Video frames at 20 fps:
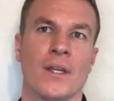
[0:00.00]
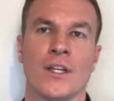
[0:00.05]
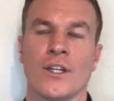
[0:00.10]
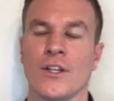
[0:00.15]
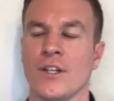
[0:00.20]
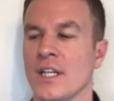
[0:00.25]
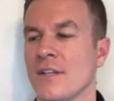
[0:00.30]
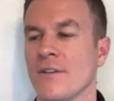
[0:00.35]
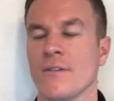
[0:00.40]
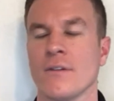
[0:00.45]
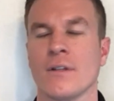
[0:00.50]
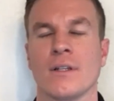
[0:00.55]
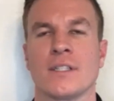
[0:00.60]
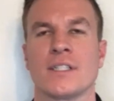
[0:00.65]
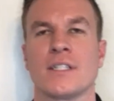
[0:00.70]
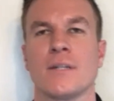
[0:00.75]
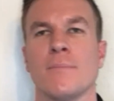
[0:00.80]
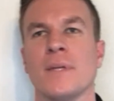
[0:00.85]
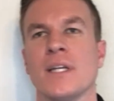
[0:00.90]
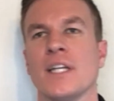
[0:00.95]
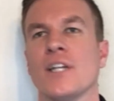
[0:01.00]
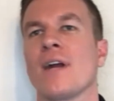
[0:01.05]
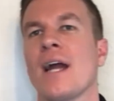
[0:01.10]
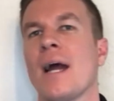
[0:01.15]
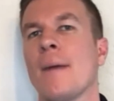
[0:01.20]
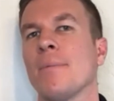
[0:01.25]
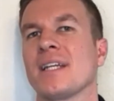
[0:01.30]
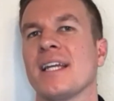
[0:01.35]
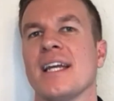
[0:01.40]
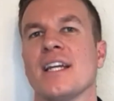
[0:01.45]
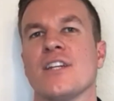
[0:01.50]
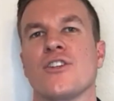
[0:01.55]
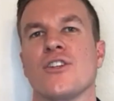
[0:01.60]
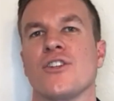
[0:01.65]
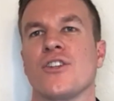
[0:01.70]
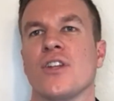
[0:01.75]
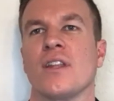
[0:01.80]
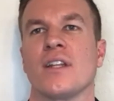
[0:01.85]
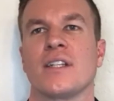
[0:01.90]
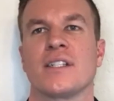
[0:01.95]
You need to submit your application
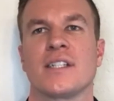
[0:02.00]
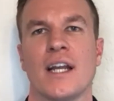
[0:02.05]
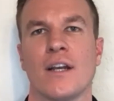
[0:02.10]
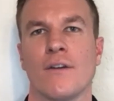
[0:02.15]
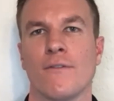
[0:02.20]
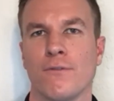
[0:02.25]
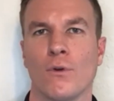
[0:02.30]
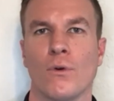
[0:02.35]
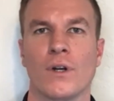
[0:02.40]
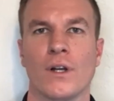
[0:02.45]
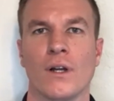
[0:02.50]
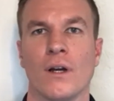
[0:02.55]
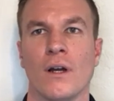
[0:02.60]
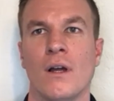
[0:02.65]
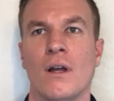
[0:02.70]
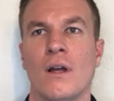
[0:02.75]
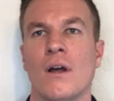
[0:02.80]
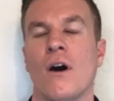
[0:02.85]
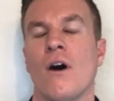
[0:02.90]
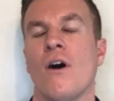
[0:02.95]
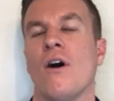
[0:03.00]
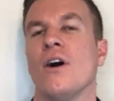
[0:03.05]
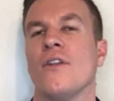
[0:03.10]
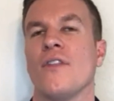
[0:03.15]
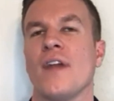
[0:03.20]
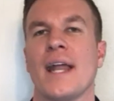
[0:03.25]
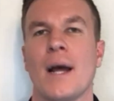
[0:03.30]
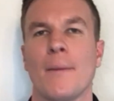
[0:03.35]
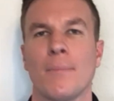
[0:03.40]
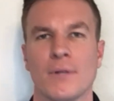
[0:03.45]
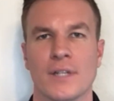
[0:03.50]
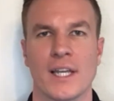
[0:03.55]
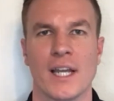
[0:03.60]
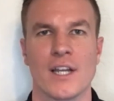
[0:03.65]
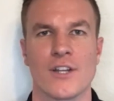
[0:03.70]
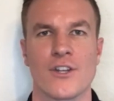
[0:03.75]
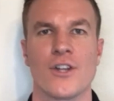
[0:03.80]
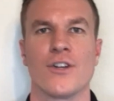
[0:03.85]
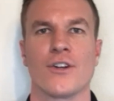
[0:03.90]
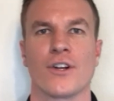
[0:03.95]
to the state of Florida. On that
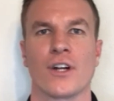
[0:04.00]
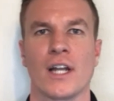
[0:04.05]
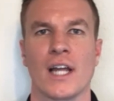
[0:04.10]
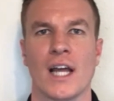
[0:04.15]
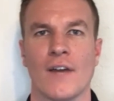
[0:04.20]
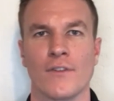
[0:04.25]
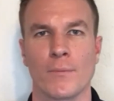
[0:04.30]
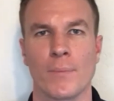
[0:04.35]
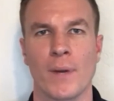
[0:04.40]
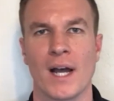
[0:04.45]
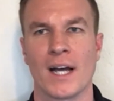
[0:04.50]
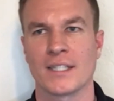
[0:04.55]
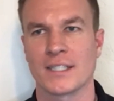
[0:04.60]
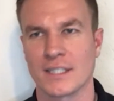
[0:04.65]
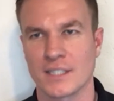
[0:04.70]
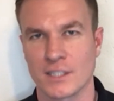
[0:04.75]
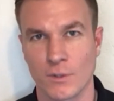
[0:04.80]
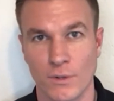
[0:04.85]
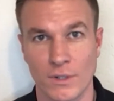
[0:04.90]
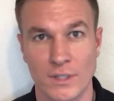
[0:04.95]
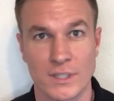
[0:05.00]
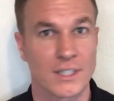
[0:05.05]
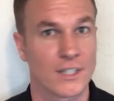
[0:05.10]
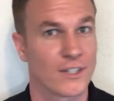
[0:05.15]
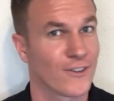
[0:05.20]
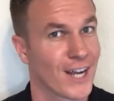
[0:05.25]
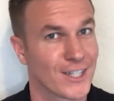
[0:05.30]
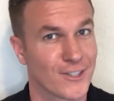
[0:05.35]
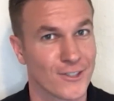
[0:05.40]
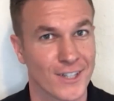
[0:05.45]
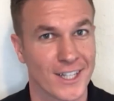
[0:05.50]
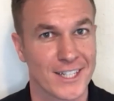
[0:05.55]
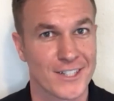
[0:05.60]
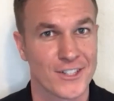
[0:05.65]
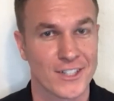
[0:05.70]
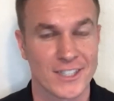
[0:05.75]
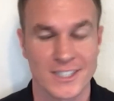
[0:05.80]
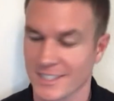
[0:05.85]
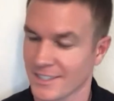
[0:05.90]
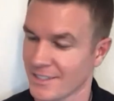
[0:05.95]
application, you're going to have your passing scores.
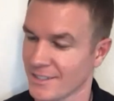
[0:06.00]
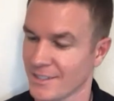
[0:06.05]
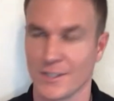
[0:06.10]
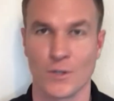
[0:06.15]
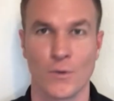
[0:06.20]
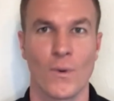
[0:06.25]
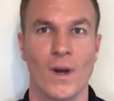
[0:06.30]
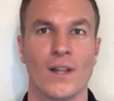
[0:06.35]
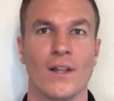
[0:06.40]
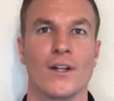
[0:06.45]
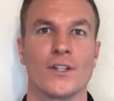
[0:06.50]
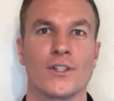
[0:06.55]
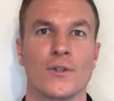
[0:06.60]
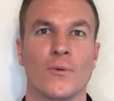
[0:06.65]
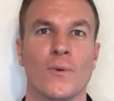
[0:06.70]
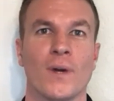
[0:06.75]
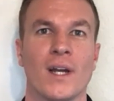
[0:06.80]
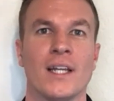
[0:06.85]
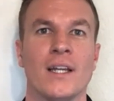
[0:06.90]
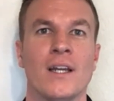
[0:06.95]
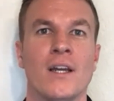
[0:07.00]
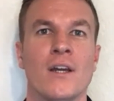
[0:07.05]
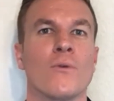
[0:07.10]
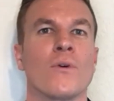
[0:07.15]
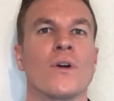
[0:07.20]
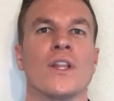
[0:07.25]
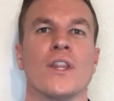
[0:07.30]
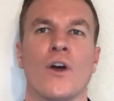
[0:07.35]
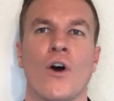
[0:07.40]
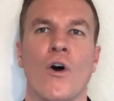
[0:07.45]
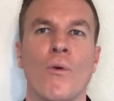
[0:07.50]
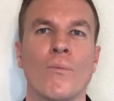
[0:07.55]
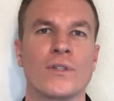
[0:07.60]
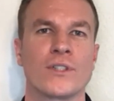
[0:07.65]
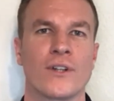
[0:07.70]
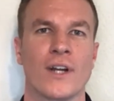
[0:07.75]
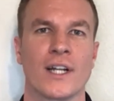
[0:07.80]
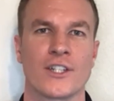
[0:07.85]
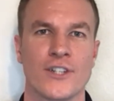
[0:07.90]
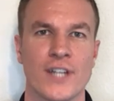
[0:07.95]
Congratulations, you're well on your way. We're in the home
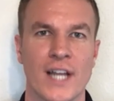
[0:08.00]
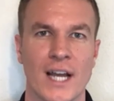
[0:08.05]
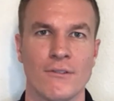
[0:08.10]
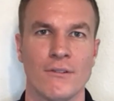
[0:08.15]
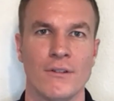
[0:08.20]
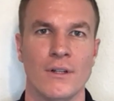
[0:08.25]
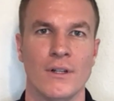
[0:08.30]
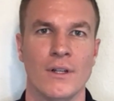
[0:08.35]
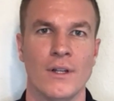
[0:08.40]
stretch now.